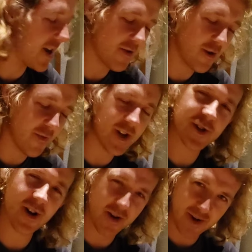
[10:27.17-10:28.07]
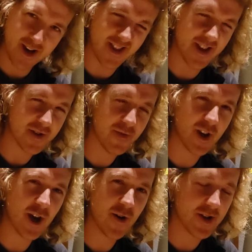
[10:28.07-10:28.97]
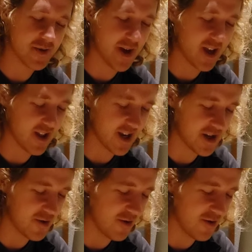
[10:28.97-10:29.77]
don't know if I should talk about it in this video because it make it like too